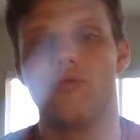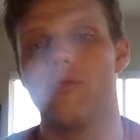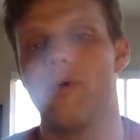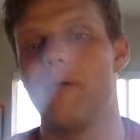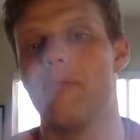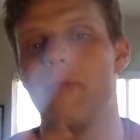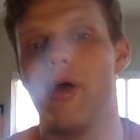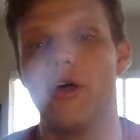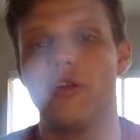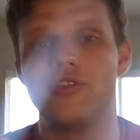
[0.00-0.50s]

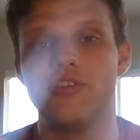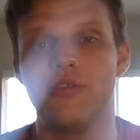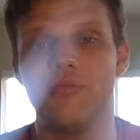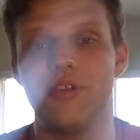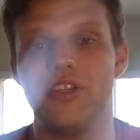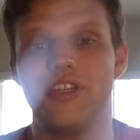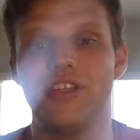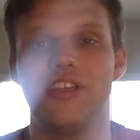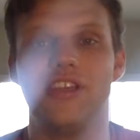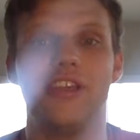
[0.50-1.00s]
I'm
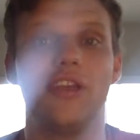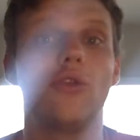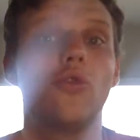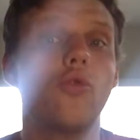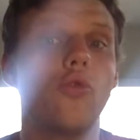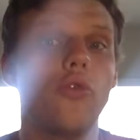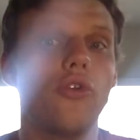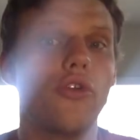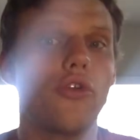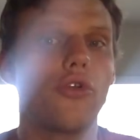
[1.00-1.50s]
LGBT,
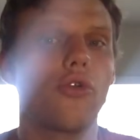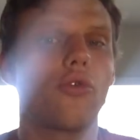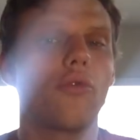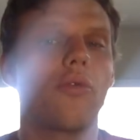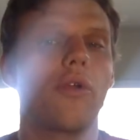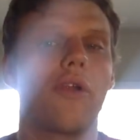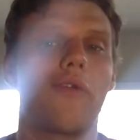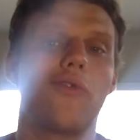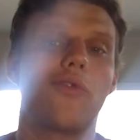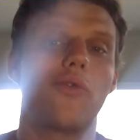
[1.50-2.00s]
queer,
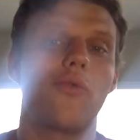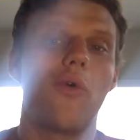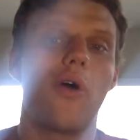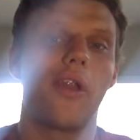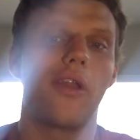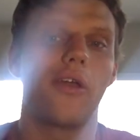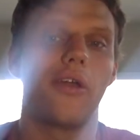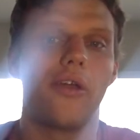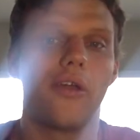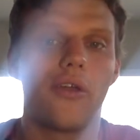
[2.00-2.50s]
whatever you want
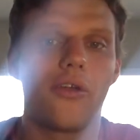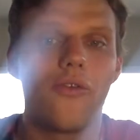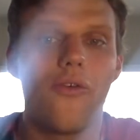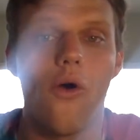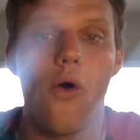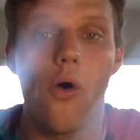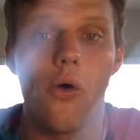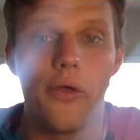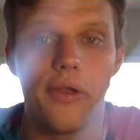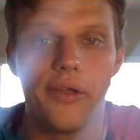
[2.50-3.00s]
to
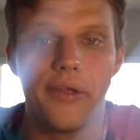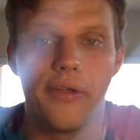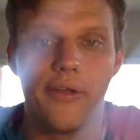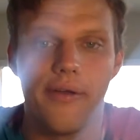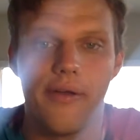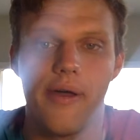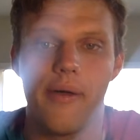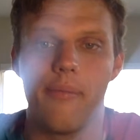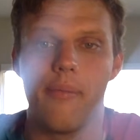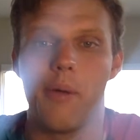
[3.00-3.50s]
call it.
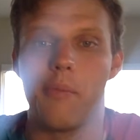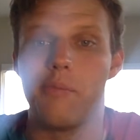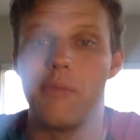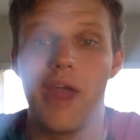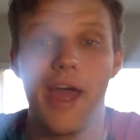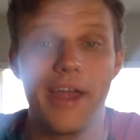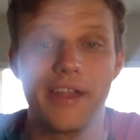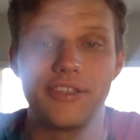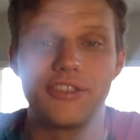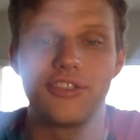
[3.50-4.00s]
I'm
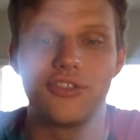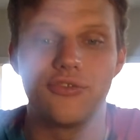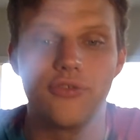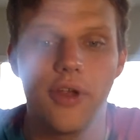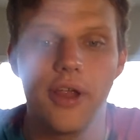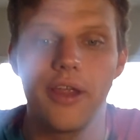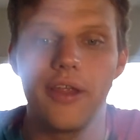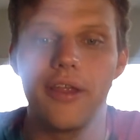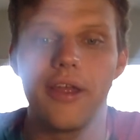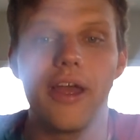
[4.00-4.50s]
not
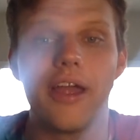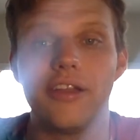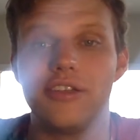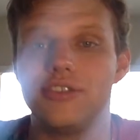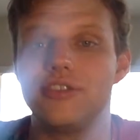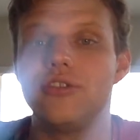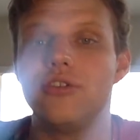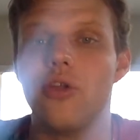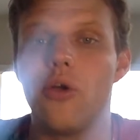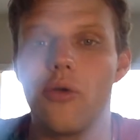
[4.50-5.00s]
straight. I
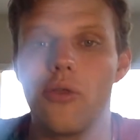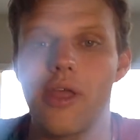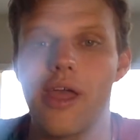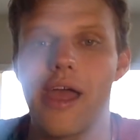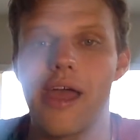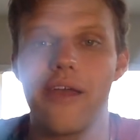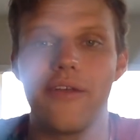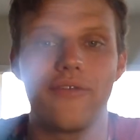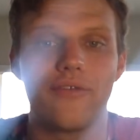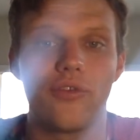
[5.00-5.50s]
just know
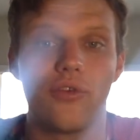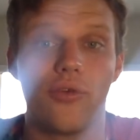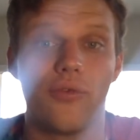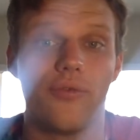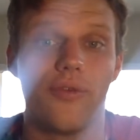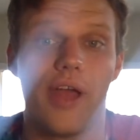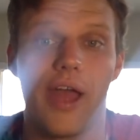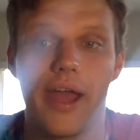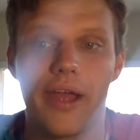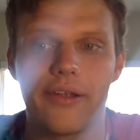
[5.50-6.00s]
that for a
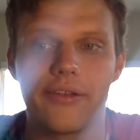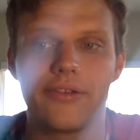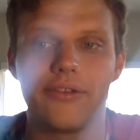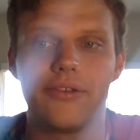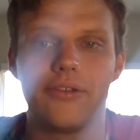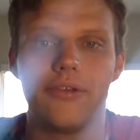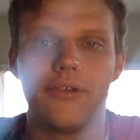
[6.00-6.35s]
fact.